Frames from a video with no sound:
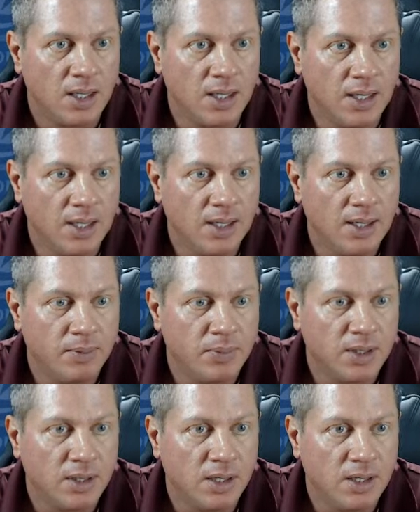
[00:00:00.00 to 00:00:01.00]
And I
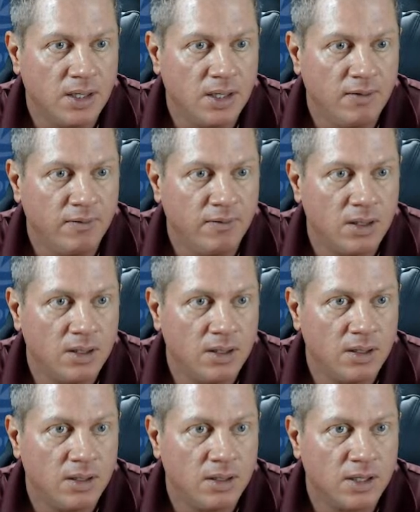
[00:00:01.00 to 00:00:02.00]
believe
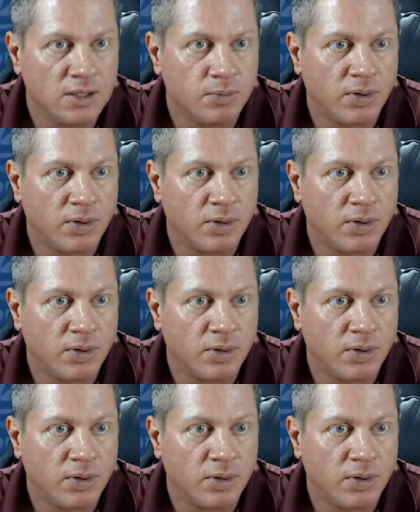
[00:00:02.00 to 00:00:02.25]
that's